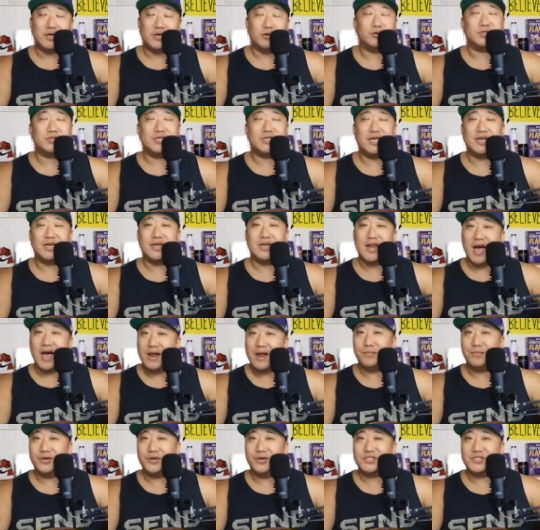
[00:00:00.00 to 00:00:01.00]
He was hit
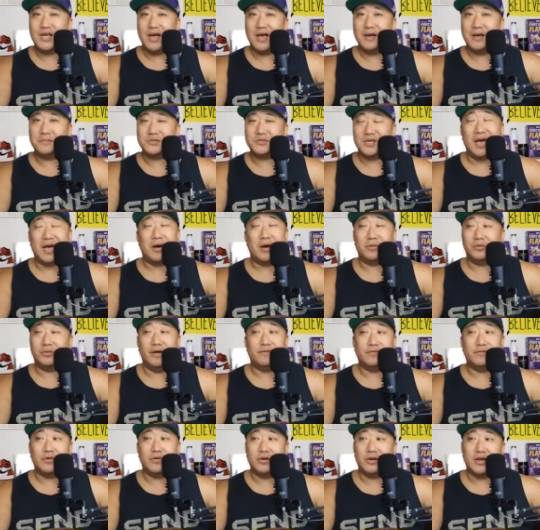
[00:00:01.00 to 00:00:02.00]
nine plus times. I would
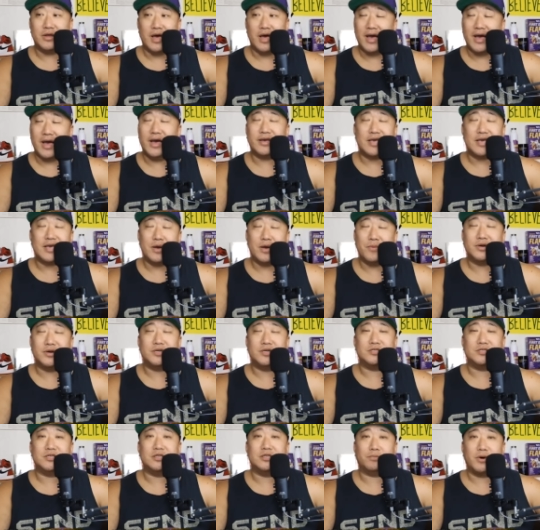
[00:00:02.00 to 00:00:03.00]
love to. Uh, I can't wait
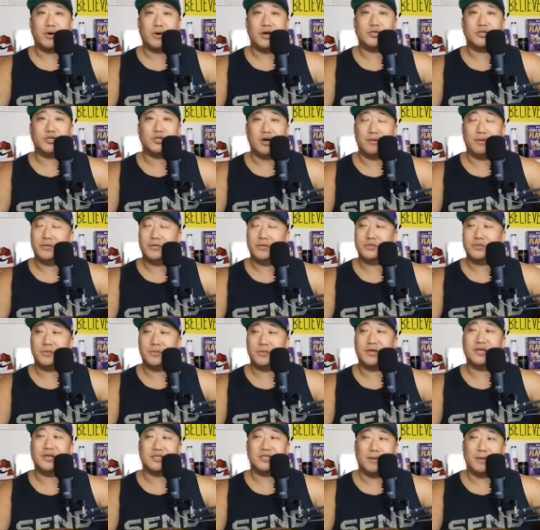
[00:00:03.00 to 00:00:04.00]
to see the pressure numbers,
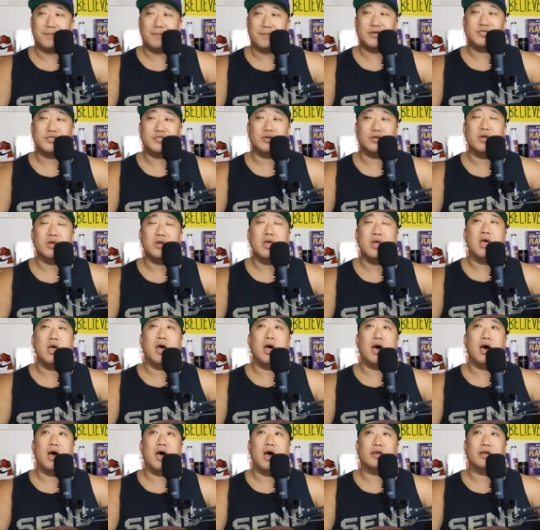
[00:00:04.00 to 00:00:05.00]
because I bet you
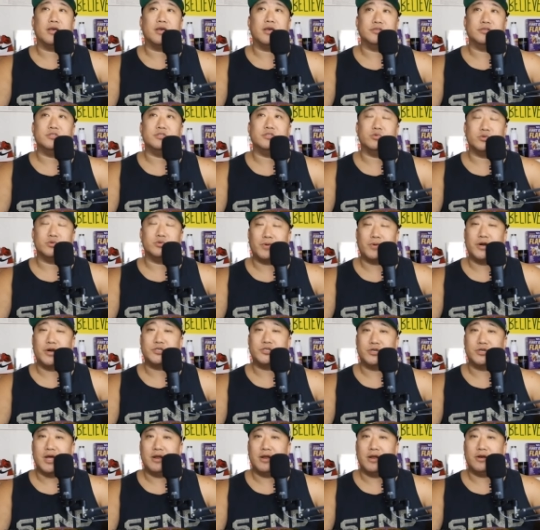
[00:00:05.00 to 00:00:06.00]
uh, Cousins was
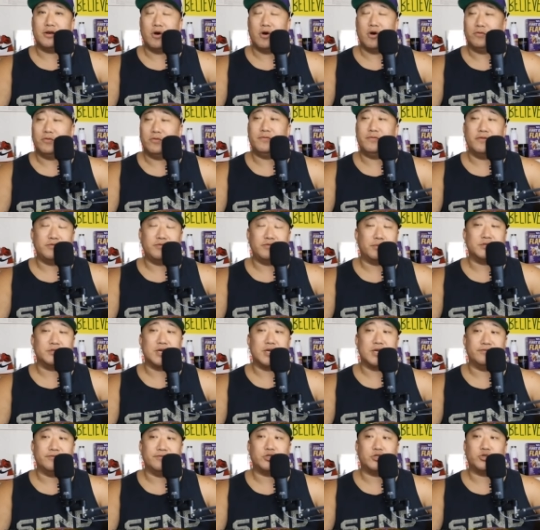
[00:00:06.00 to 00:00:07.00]
pressured on over fifty
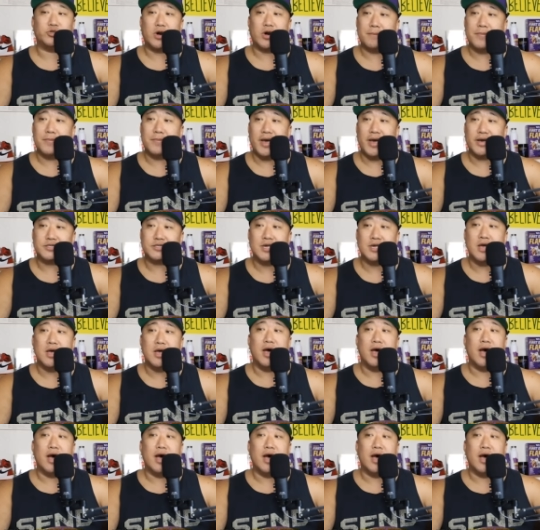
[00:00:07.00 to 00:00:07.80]
percent of his dropbacks.